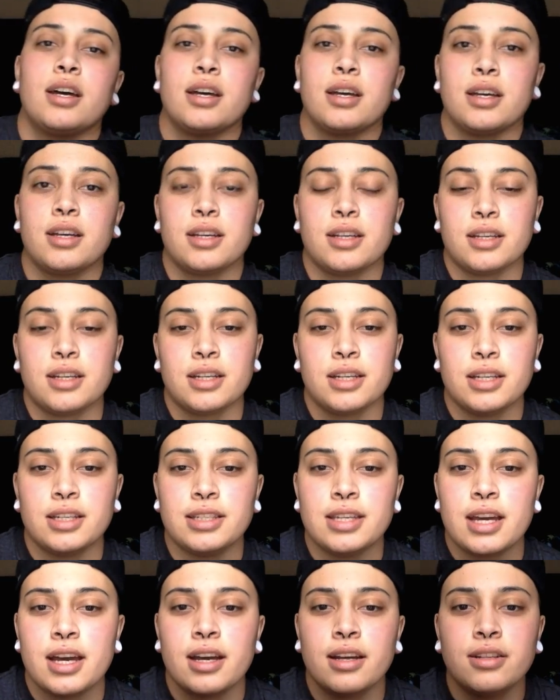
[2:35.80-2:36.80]
Uh,
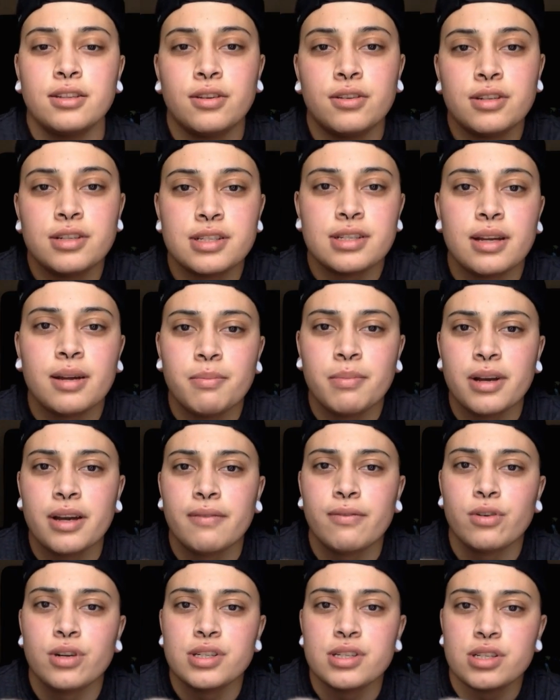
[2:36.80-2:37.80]
yeah, I noticed that my
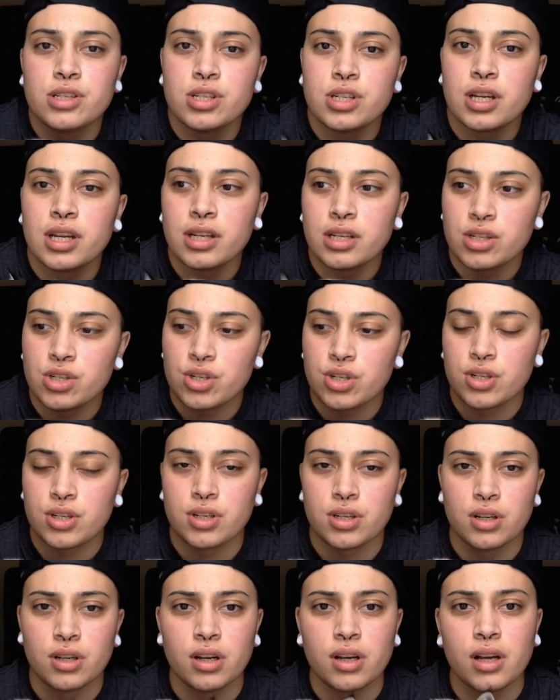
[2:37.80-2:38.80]
voice has changed
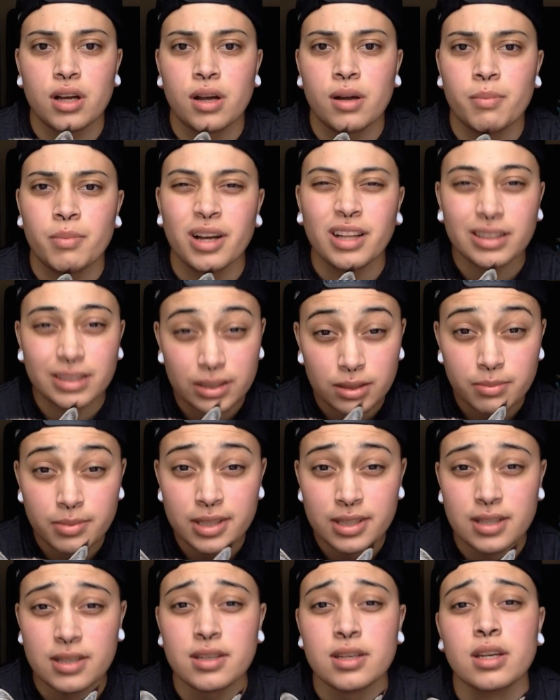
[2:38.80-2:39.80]
a little
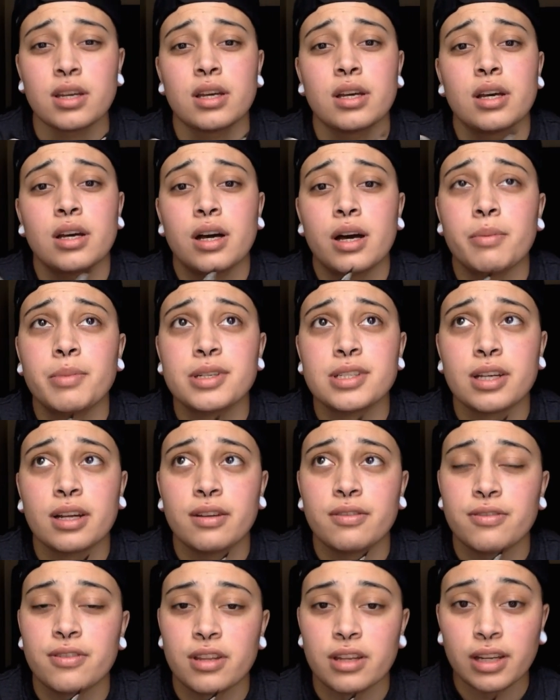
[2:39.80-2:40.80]
bit. I'm
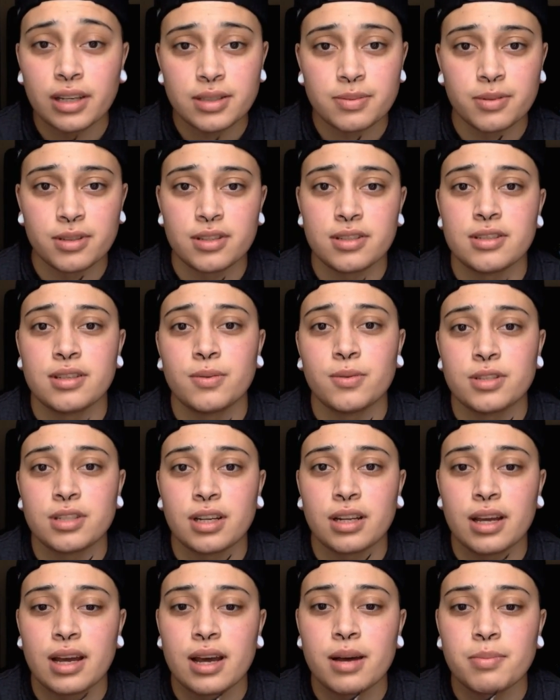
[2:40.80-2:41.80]
excited for the next month to see what's
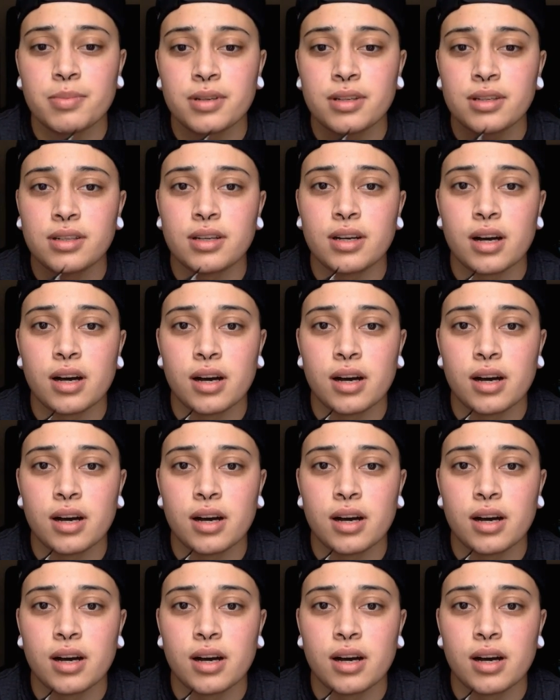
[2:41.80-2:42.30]
going to happen.